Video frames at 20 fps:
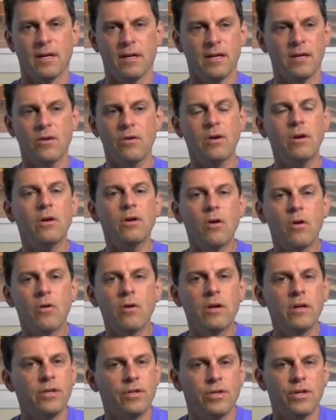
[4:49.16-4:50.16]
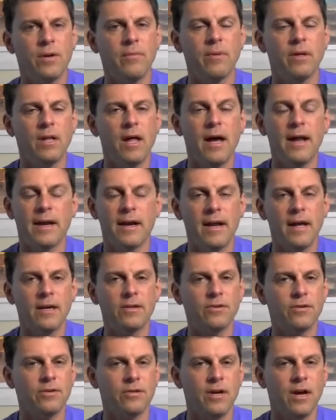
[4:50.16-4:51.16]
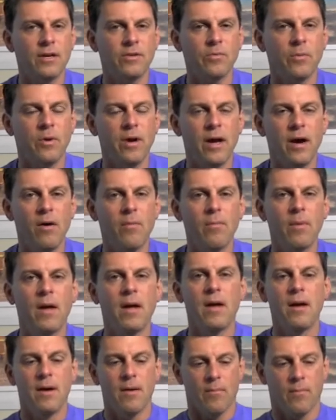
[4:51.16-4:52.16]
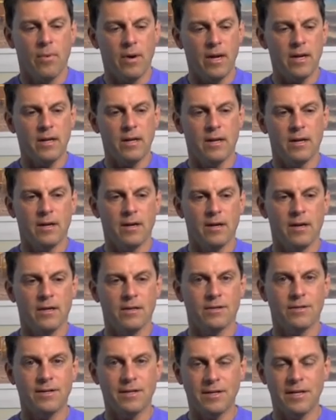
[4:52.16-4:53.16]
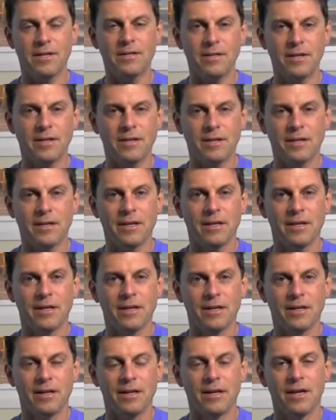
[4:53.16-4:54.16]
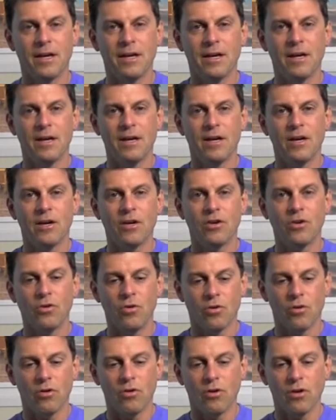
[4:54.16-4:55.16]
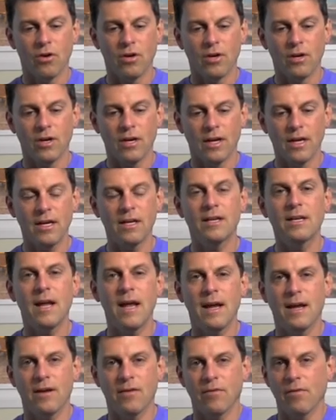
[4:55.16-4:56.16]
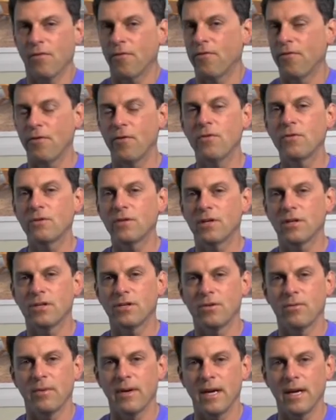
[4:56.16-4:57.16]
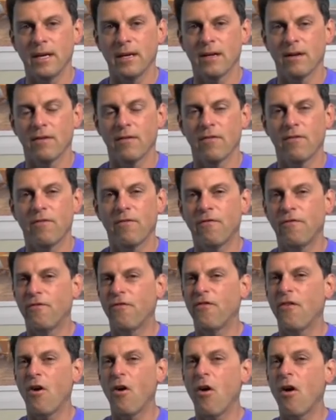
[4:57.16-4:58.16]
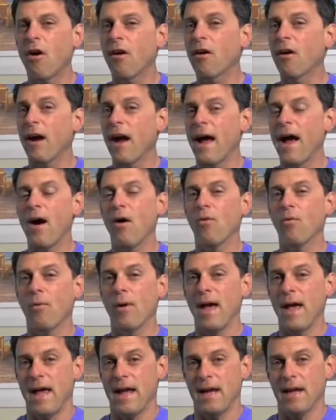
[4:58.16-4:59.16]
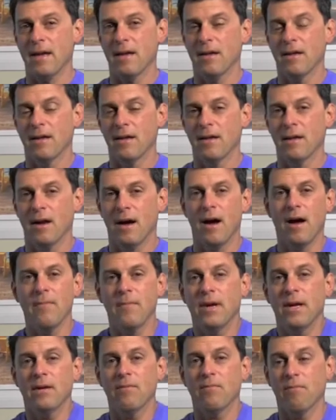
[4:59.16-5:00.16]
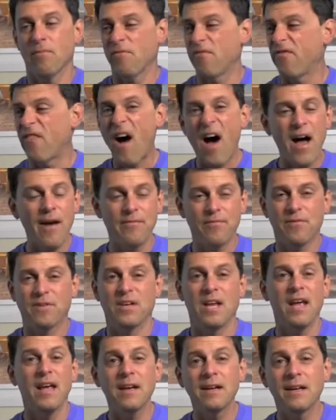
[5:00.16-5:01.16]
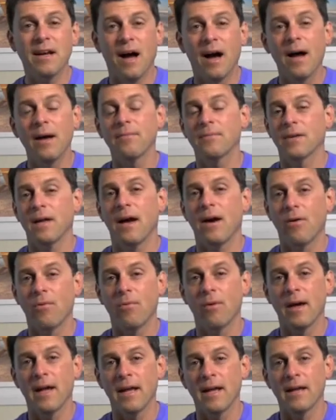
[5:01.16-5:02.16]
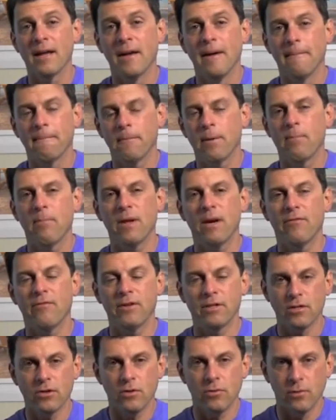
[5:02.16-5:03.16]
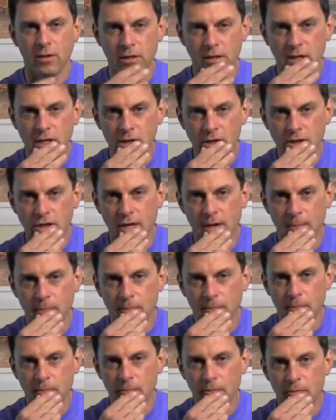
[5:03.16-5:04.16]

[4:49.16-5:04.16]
You can go to the gym a lot and exercise will help, but statistically, your intake of the foods that you eat far outweigh I mean, 5, 10 times outweigh the benefits of going to the gym,